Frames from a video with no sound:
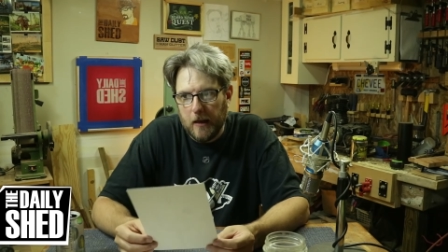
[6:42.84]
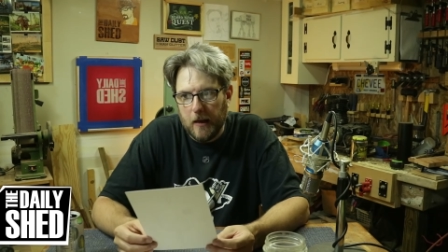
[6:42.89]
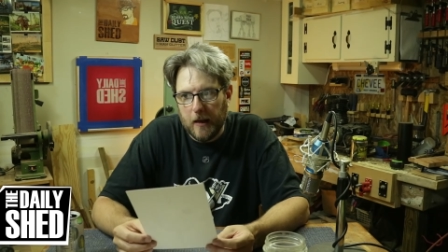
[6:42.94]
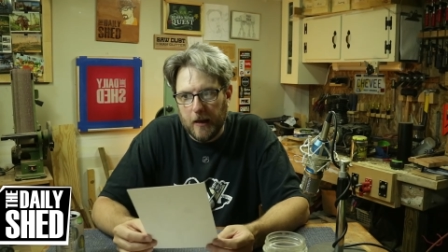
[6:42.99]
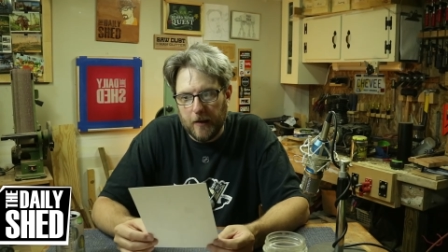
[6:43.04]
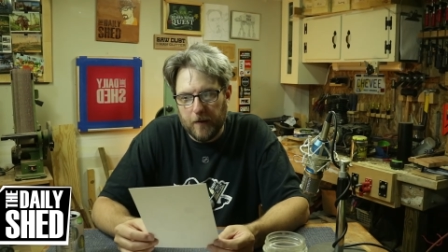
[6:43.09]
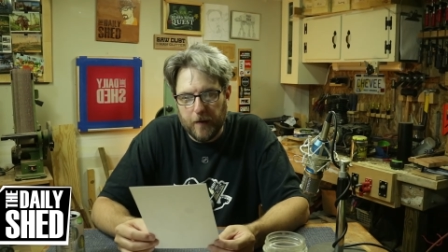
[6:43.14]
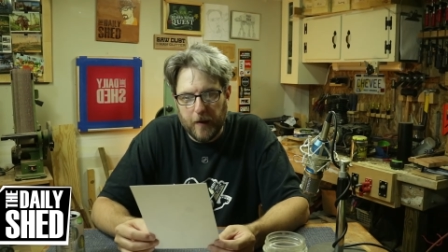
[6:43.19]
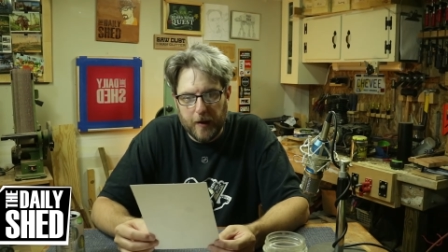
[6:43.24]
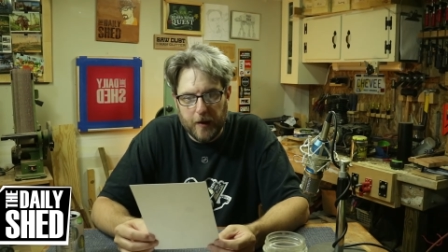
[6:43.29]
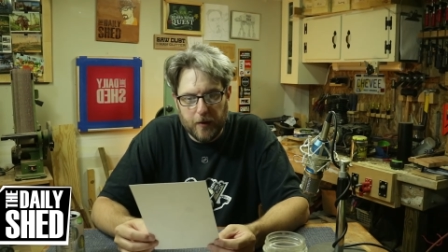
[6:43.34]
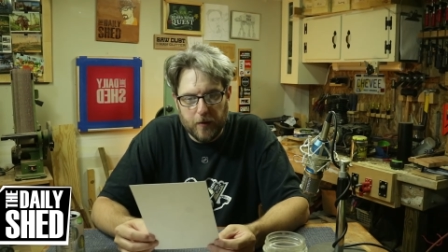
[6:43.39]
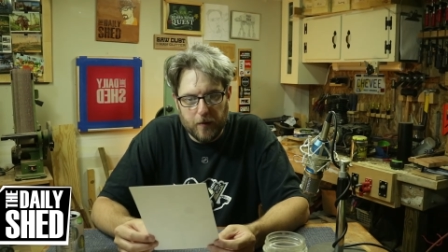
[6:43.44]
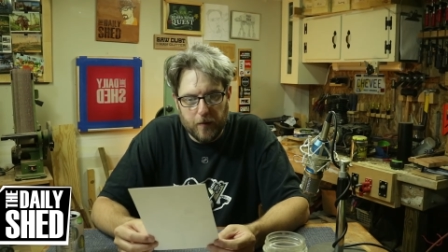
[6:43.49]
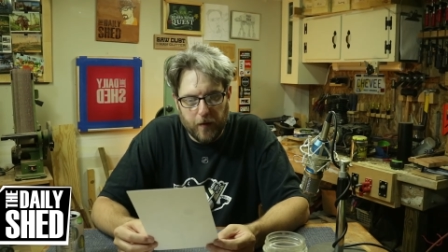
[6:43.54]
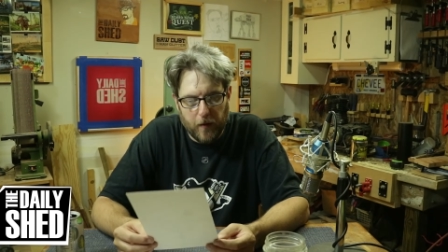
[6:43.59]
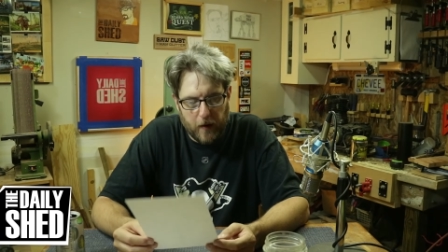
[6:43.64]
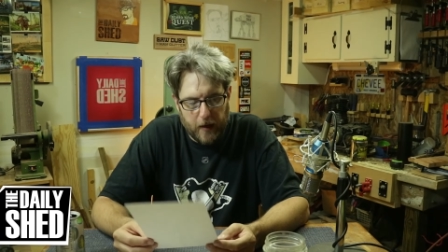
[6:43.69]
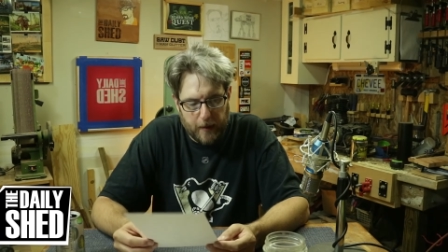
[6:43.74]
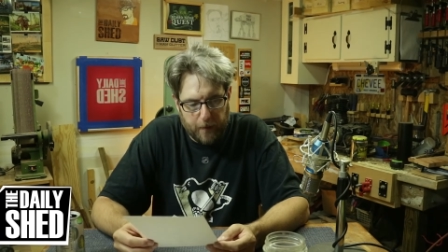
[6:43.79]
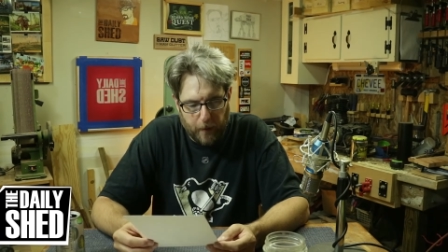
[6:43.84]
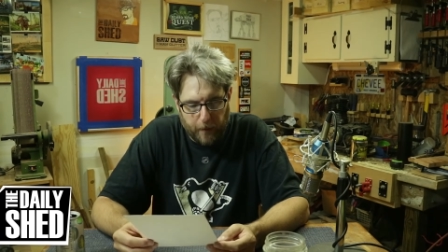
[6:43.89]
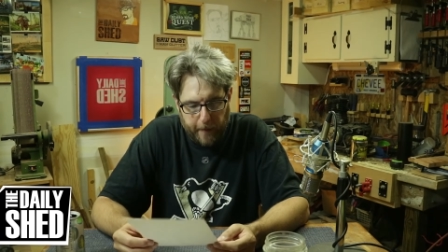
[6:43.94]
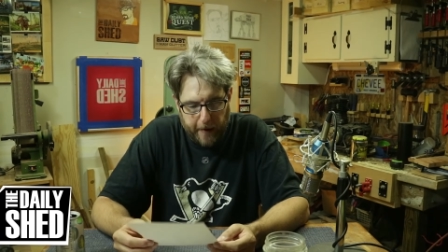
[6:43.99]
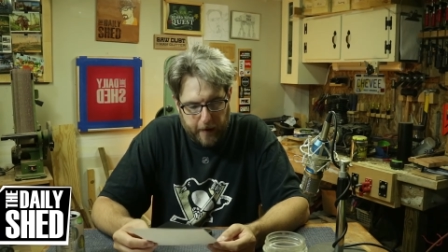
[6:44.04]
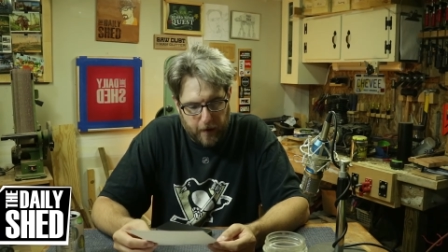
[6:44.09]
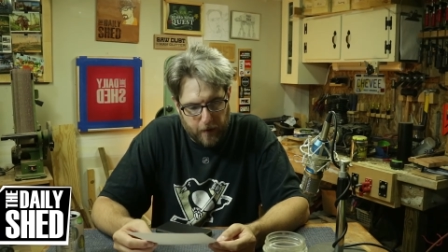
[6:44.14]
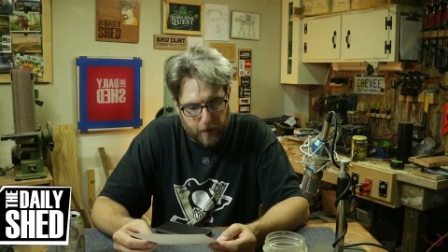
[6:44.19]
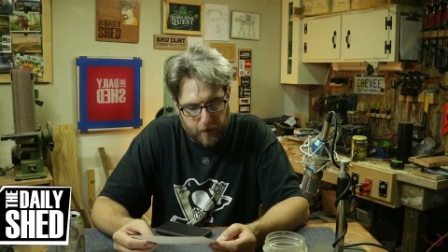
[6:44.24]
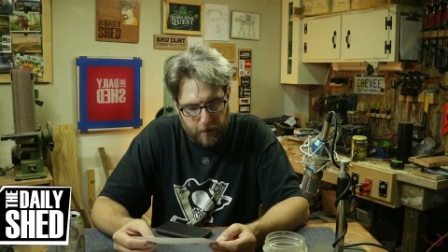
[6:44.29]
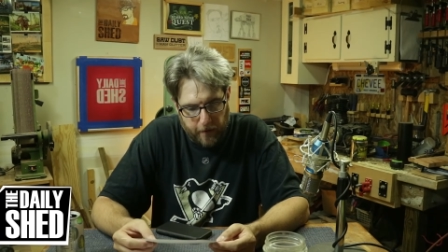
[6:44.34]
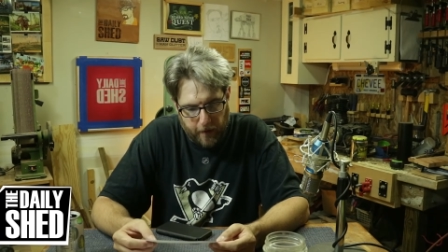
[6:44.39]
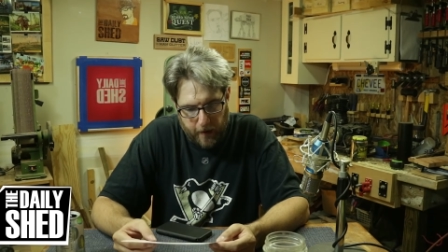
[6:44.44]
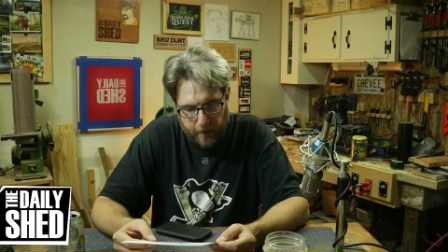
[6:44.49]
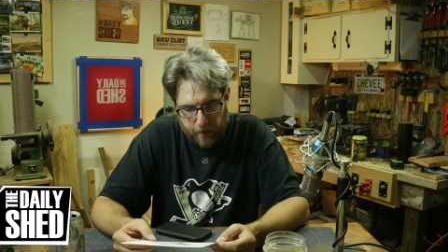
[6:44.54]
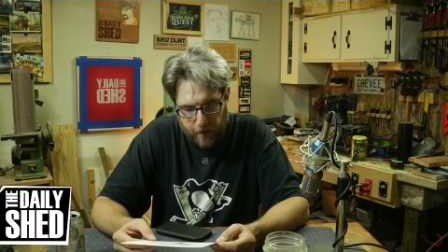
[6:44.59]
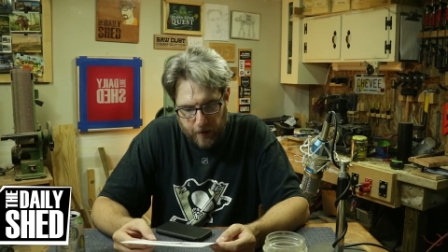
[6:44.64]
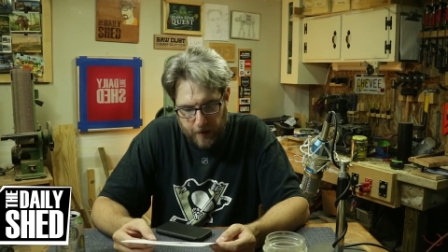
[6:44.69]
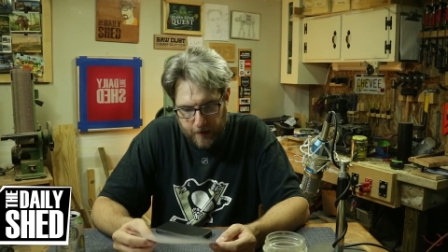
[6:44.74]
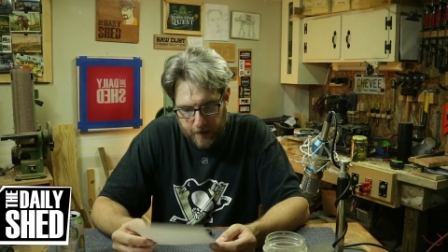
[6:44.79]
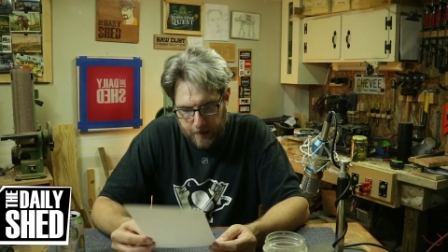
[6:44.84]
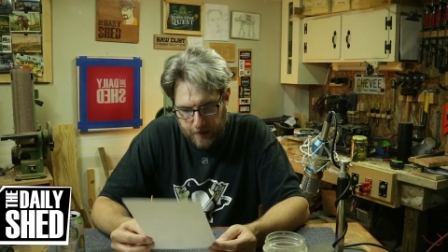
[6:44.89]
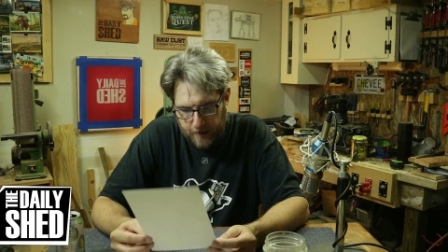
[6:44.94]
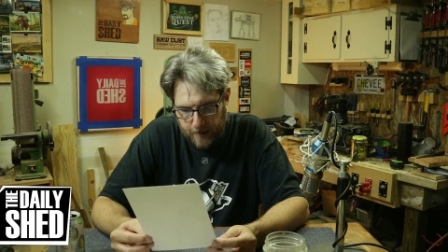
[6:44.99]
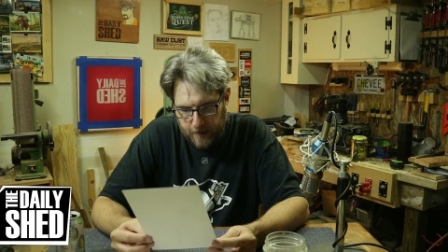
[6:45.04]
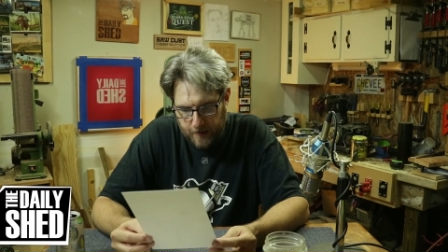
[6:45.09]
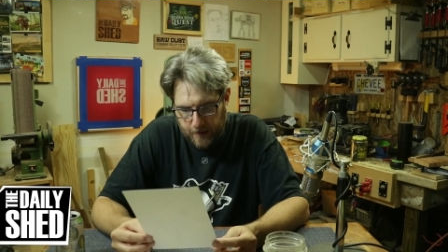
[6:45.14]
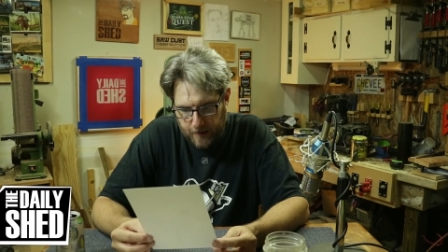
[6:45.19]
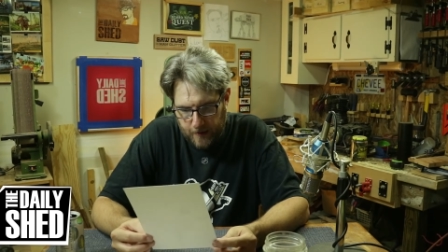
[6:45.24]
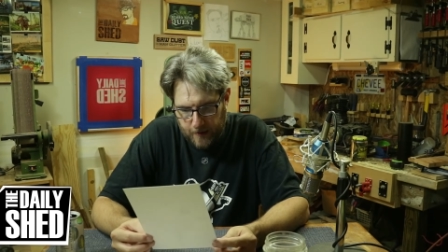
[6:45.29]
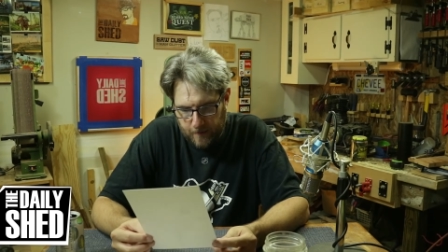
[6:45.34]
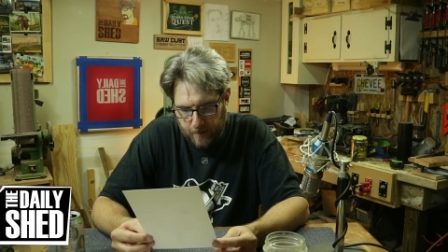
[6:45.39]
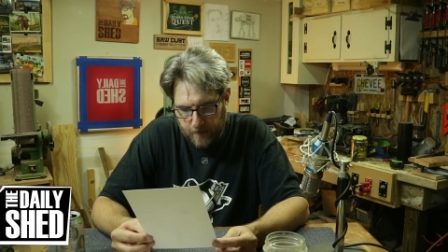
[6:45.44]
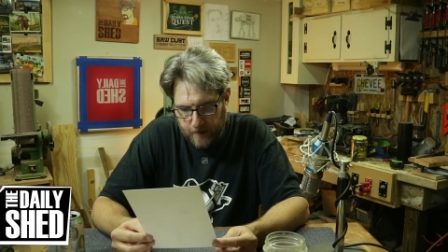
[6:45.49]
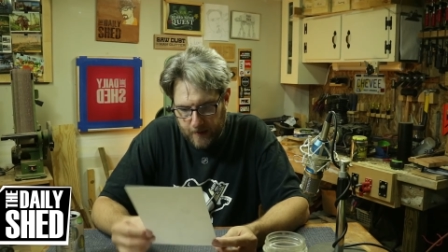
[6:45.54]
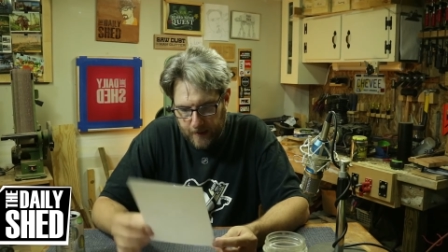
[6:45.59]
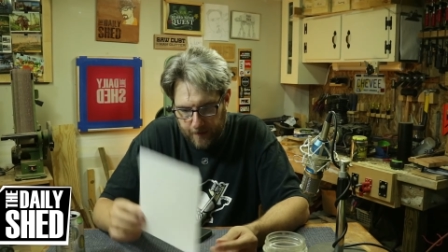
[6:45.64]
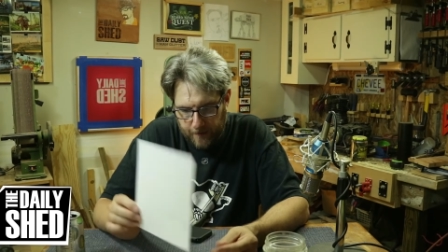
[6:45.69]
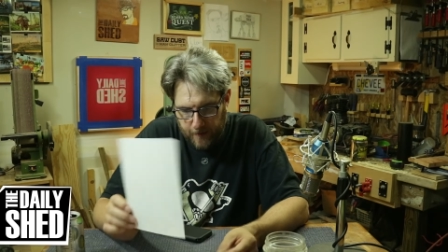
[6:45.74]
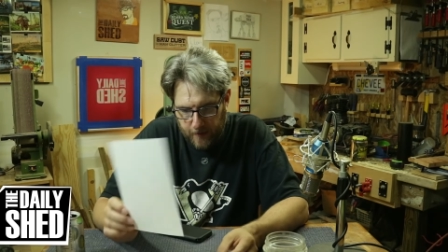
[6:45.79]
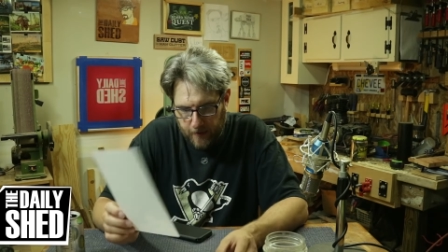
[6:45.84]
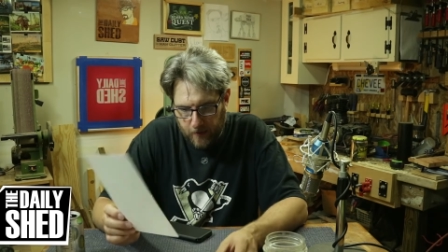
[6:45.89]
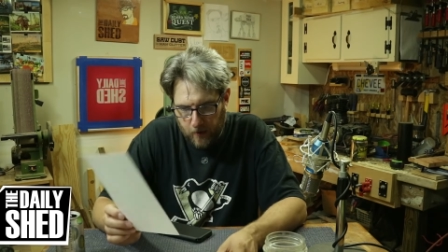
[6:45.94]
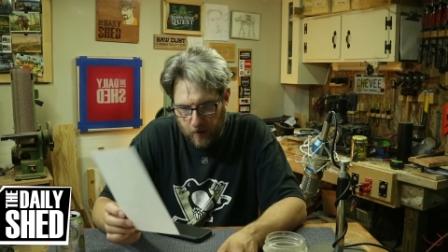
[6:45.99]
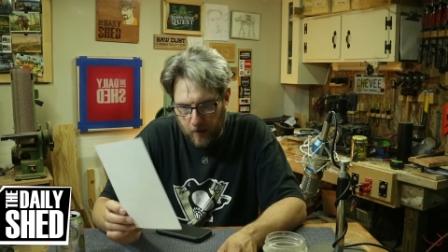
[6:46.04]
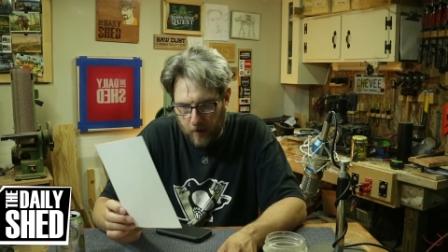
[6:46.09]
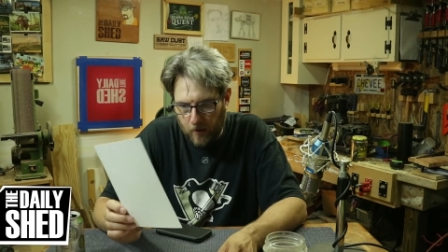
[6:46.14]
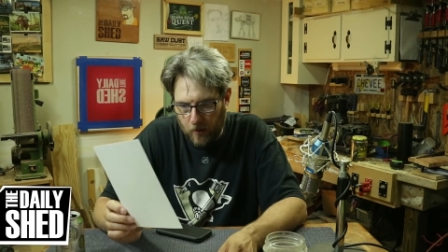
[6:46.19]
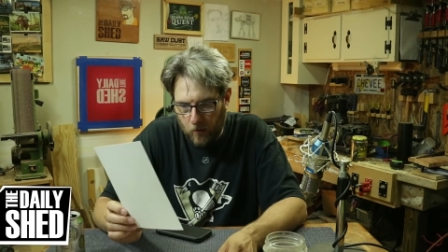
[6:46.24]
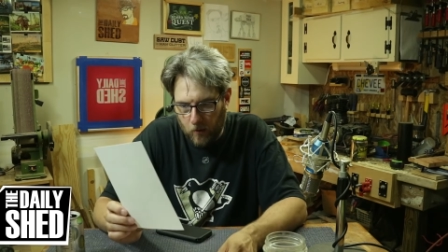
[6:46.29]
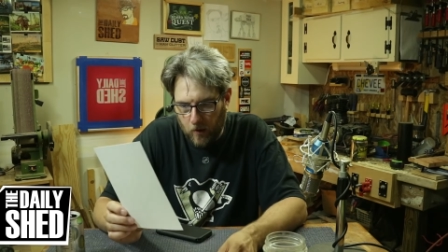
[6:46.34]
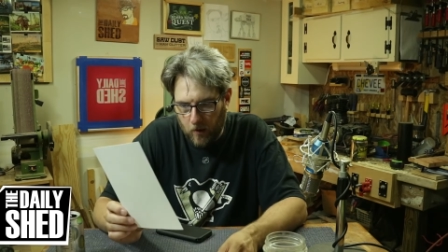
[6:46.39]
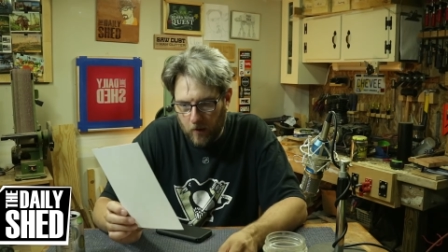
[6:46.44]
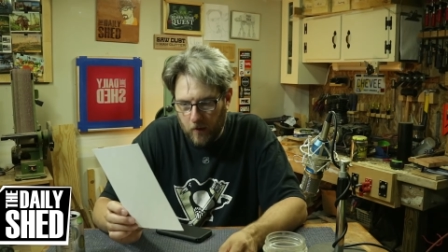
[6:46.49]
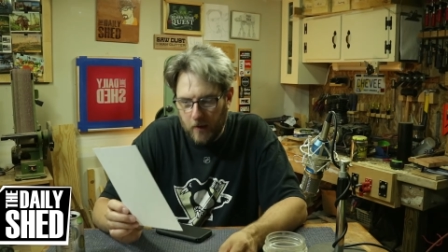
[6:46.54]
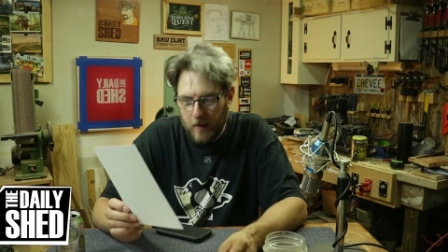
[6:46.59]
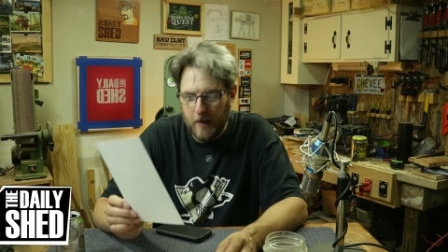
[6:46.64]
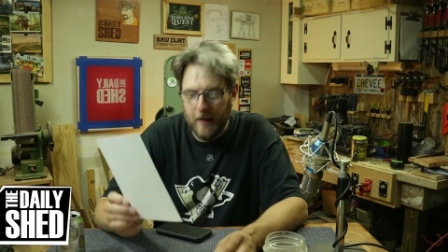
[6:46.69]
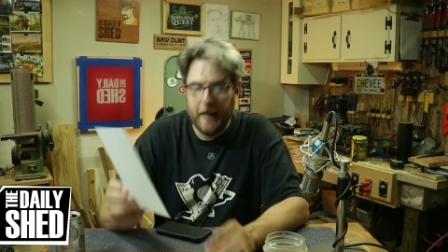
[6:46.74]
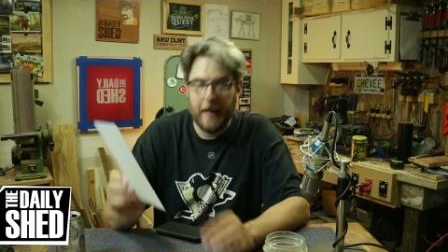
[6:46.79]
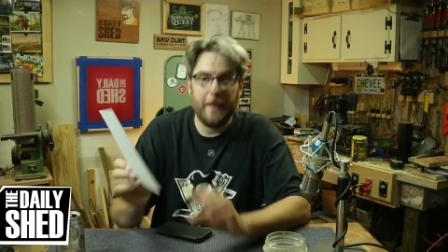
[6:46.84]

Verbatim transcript: I got to find a good frame or make a good frame for this. Um, definitely going on the wall.